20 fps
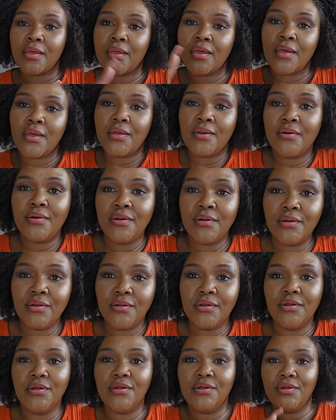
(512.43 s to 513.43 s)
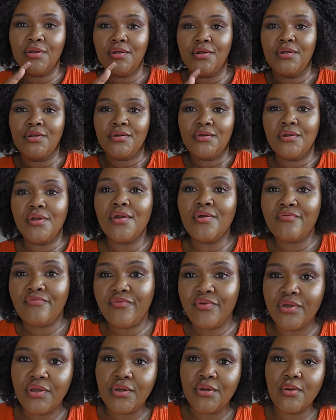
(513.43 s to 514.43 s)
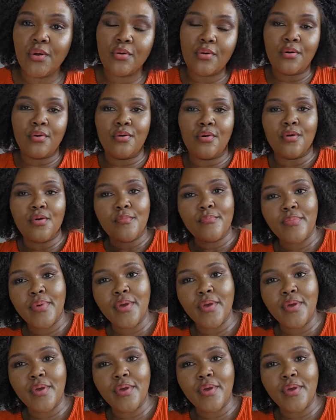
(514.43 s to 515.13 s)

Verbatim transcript: getting the figure